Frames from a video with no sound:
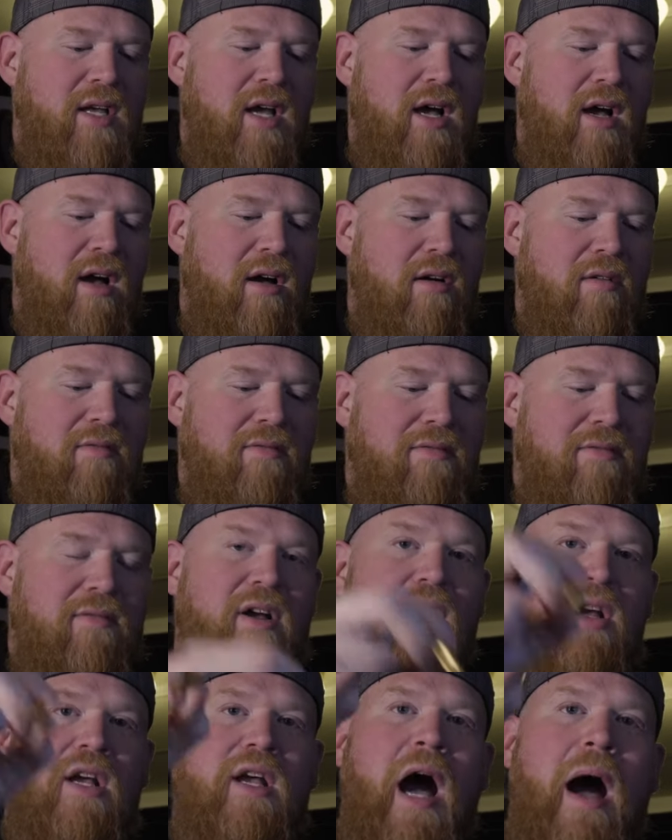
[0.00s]
of
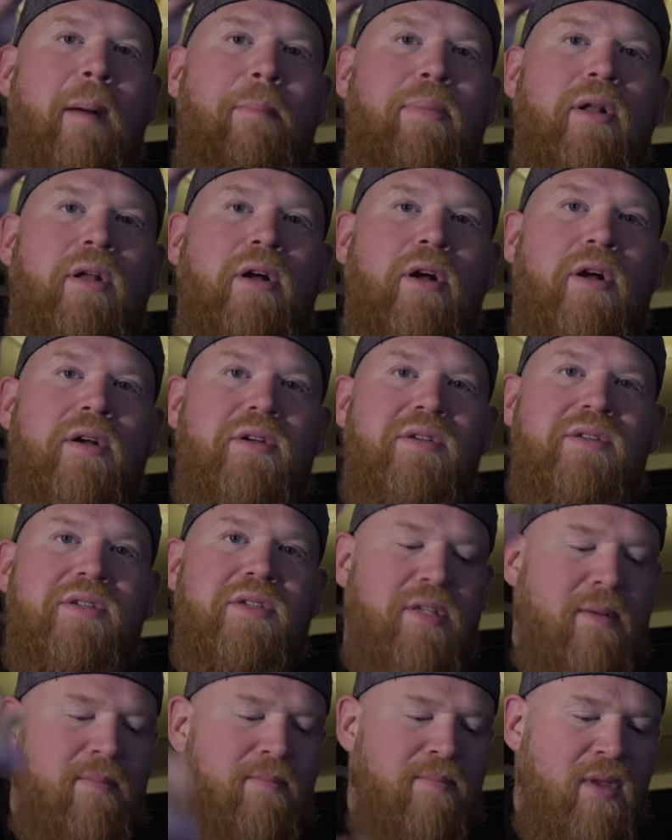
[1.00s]

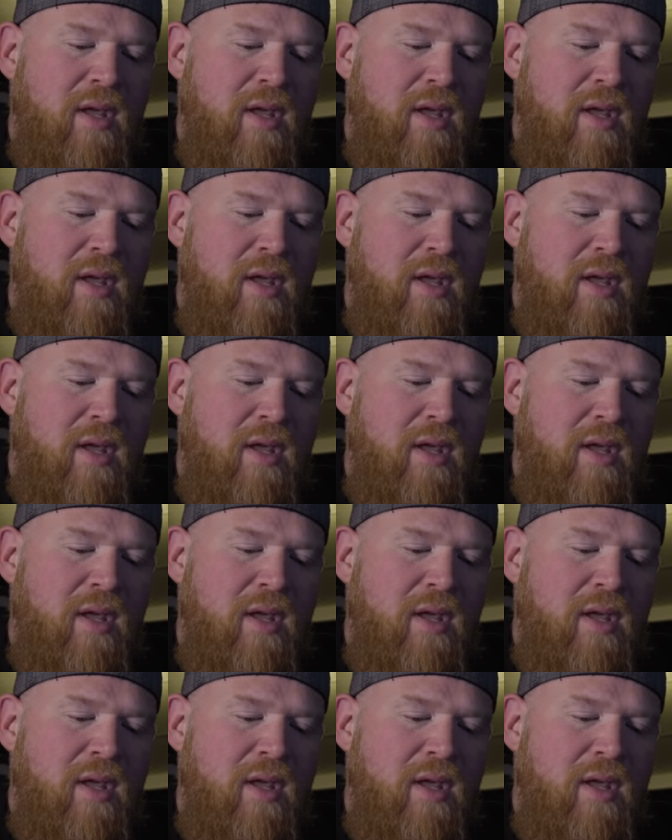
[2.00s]
couplers,